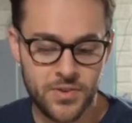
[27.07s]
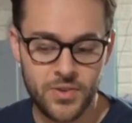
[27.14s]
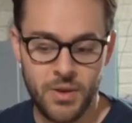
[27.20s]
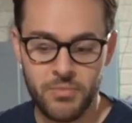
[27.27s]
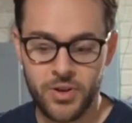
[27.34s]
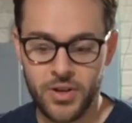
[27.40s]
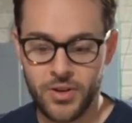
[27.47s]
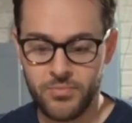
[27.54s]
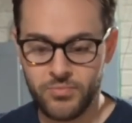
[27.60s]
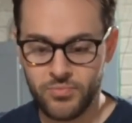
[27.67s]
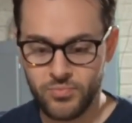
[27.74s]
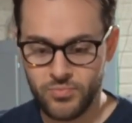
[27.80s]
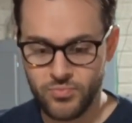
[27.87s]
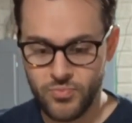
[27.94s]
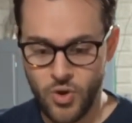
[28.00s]
So I'm going to
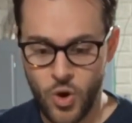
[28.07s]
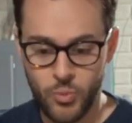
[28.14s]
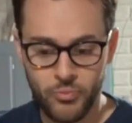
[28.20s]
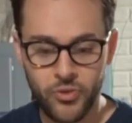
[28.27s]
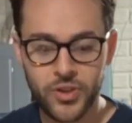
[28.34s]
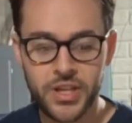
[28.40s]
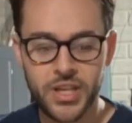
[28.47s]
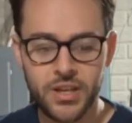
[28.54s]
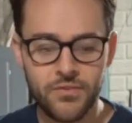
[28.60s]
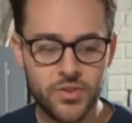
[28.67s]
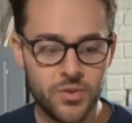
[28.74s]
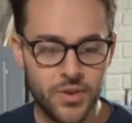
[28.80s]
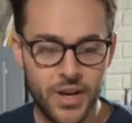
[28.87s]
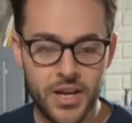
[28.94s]
hopefully give you a